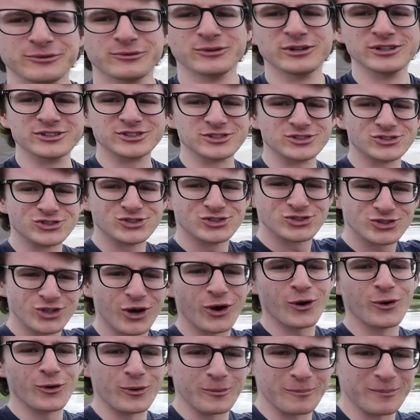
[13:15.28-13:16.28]
was
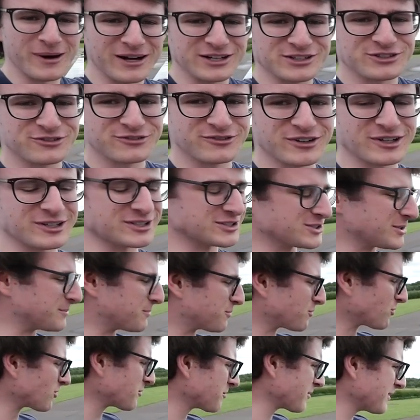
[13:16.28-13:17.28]
so much fun to
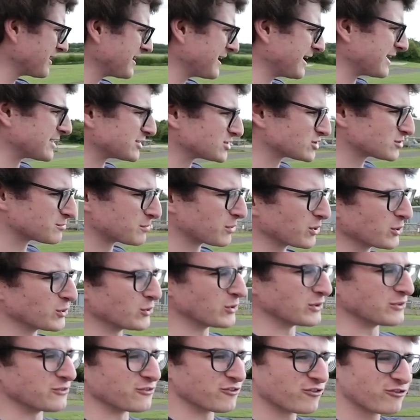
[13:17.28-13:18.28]
properly
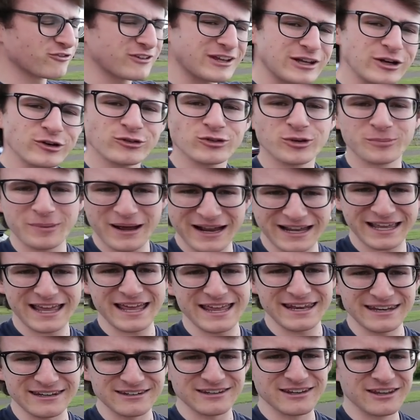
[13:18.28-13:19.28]
explore and feel the back
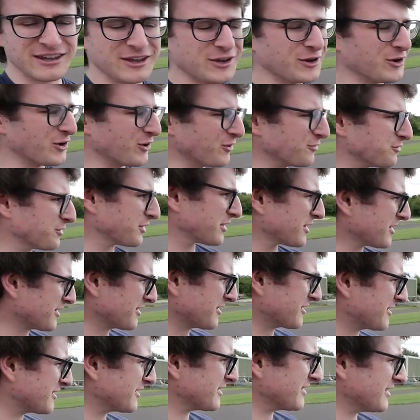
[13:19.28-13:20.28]
end of the
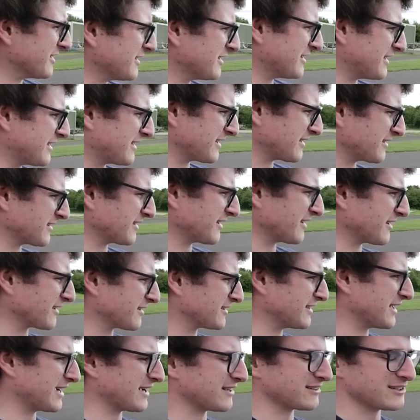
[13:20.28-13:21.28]
car. And uh,
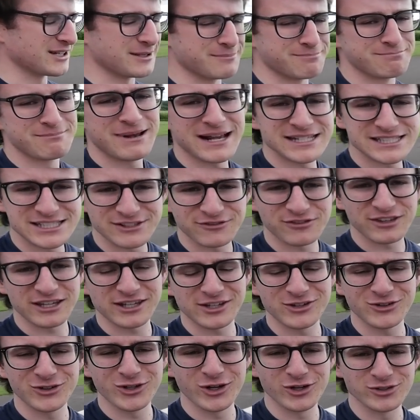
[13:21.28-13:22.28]
yeah, a massive
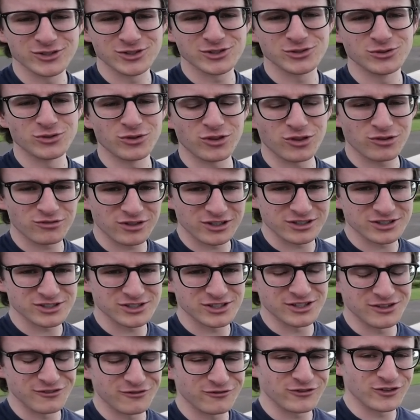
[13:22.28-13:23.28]
thank you goes to
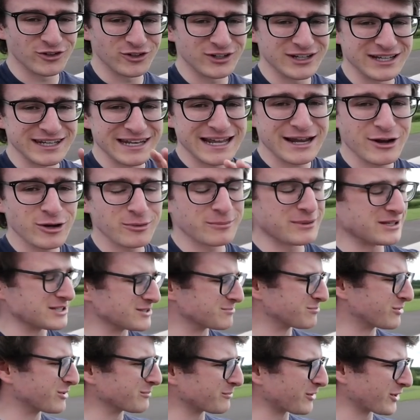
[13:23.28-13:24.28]
Thruxton for allowing me to
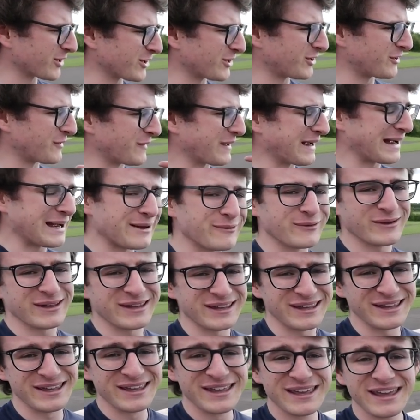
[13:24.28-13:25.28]
bring my car out
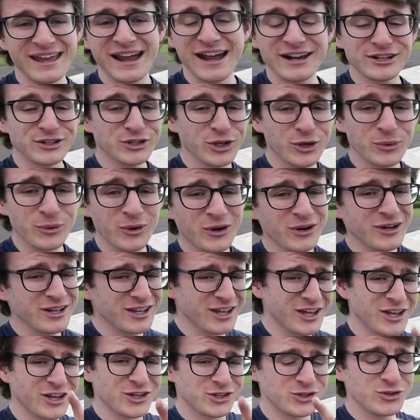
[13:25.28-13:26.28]
here. And you know what?
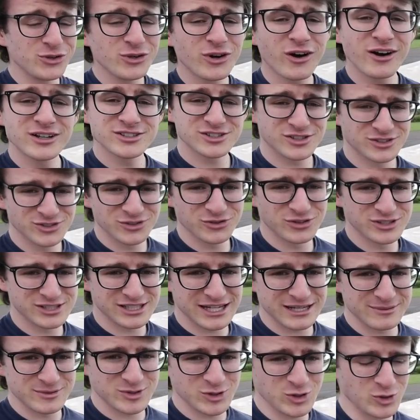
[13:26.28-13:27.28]
You guys can do the
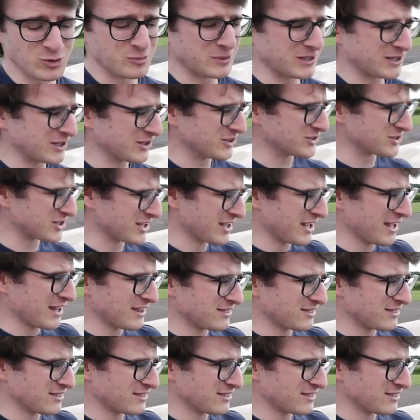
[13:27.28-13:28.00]
same too because